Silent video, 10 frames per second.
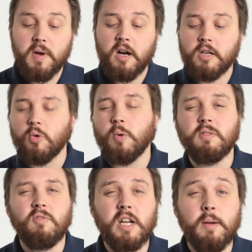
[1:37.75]
but I'd
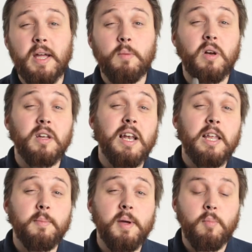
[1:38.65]
always recommend putting a
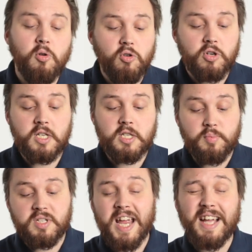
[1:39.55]
little bit more on just
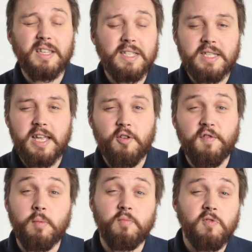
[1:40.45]
to protect the steel
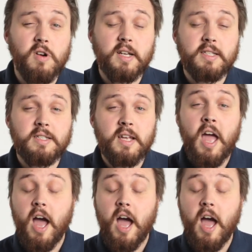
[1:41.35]
from rust.